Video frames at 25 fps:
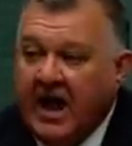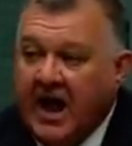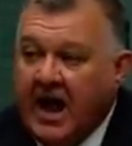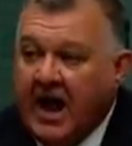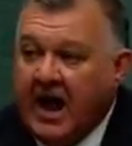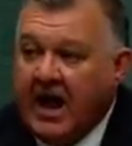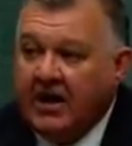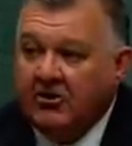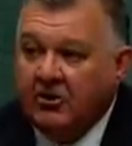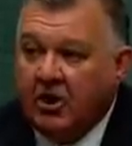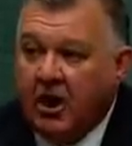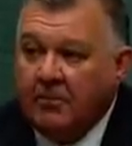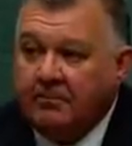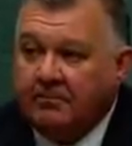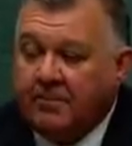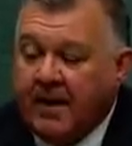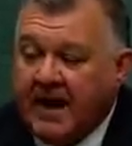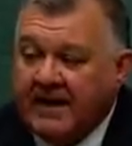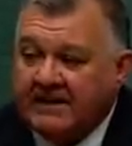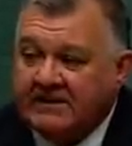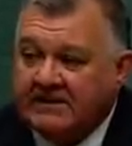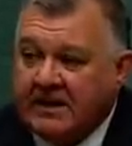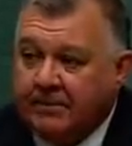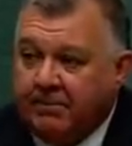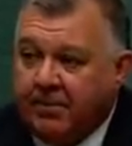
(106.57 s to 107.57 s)
are not
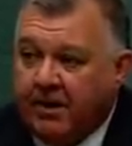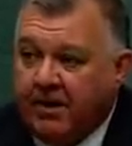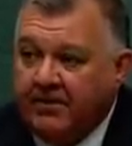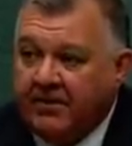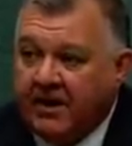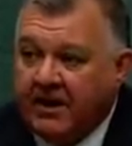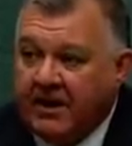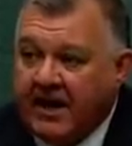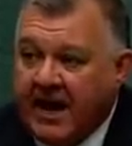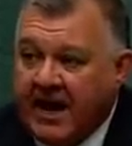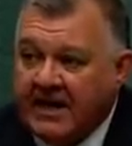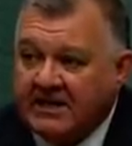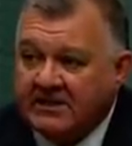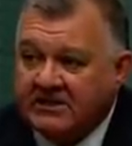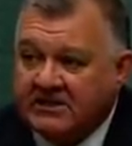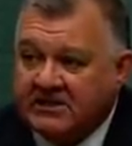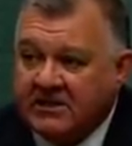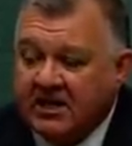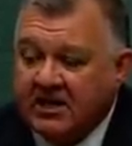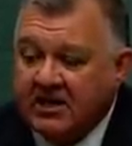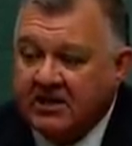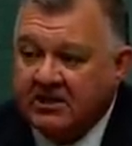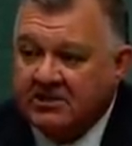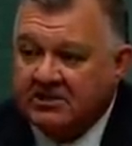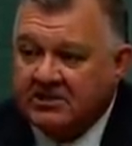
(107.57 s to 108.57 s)
based upon the latest
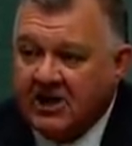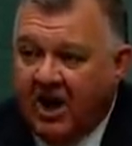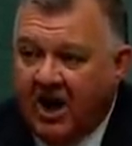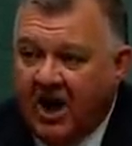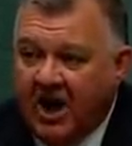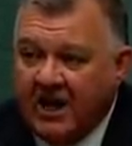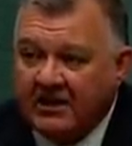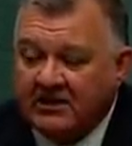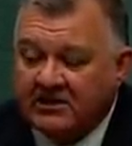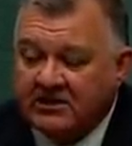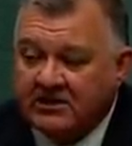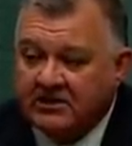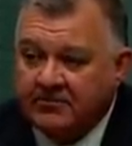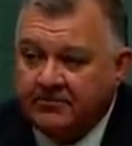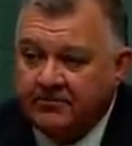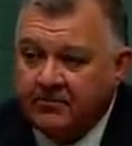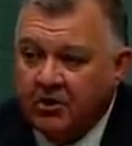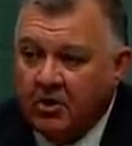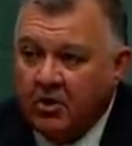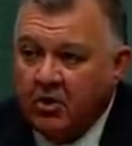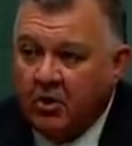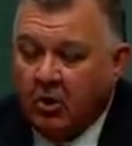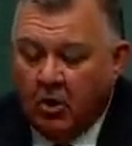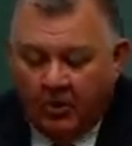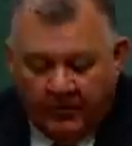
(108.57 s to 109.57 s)
science
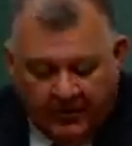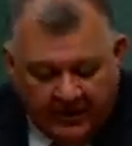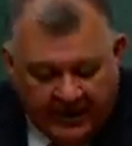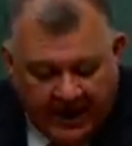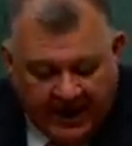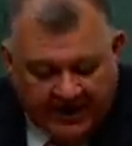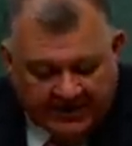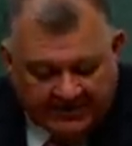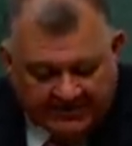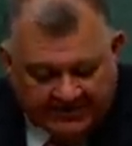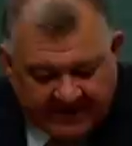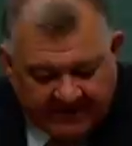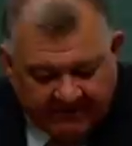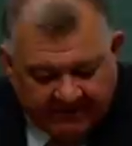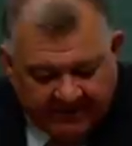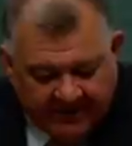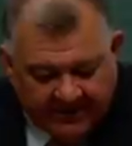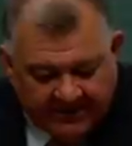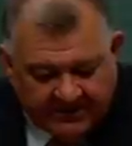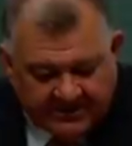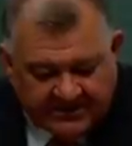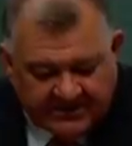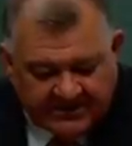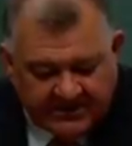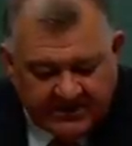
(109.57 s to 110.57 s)
or the latest
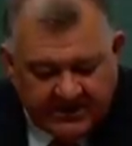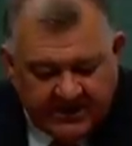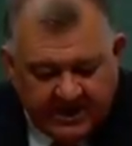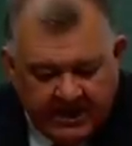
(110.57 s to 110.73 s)
evidence,